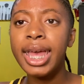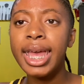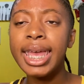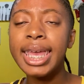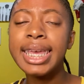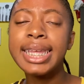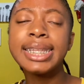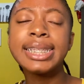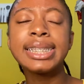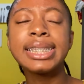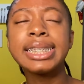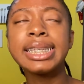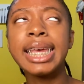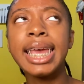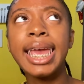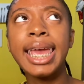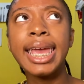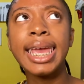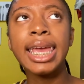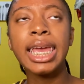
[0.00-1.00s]
It's
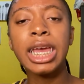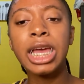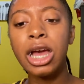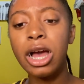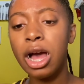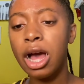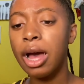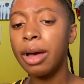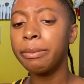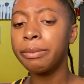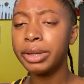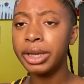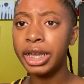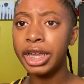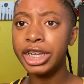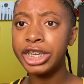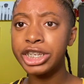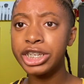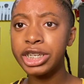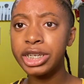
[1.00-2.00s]
a
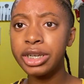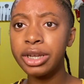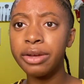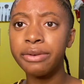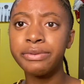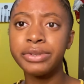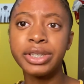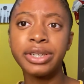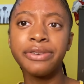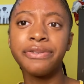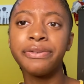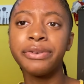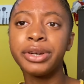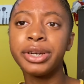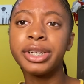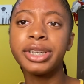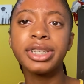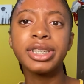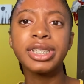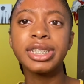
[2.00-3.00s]
combination of
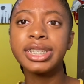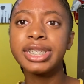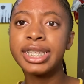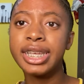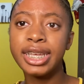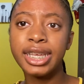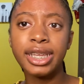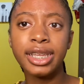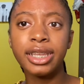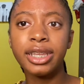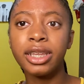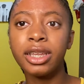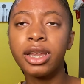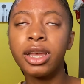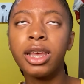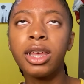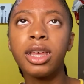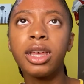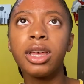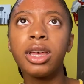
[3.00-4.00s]
different
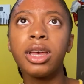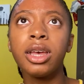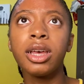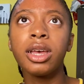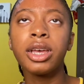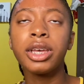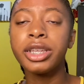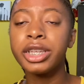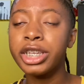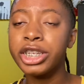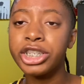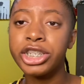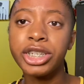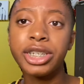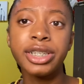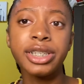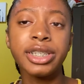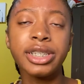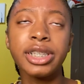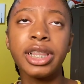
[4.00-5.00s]
skin
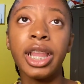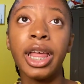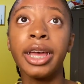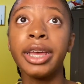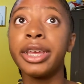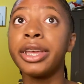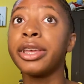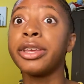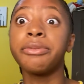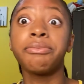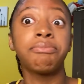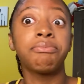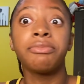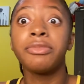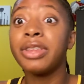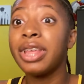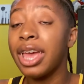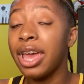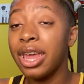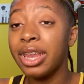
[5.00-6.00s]
conditions like
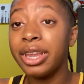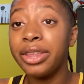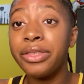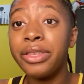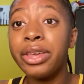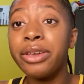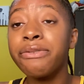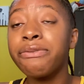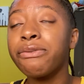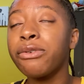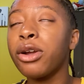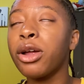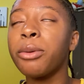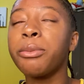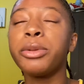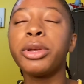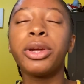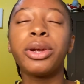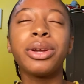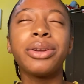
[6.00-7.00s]
anything
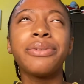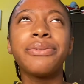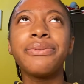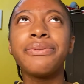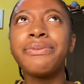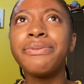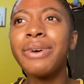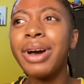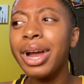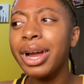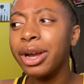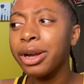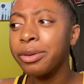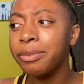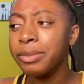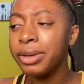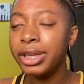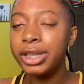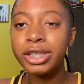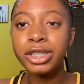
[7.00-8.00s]
from your
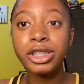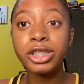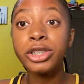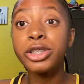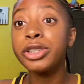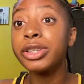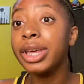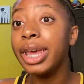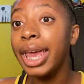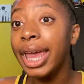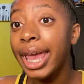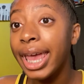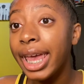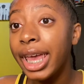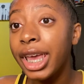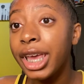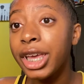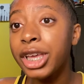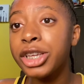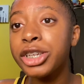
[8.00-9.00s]
environment to
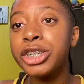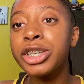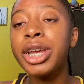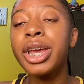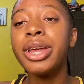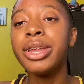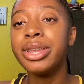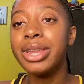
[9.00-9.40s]
age.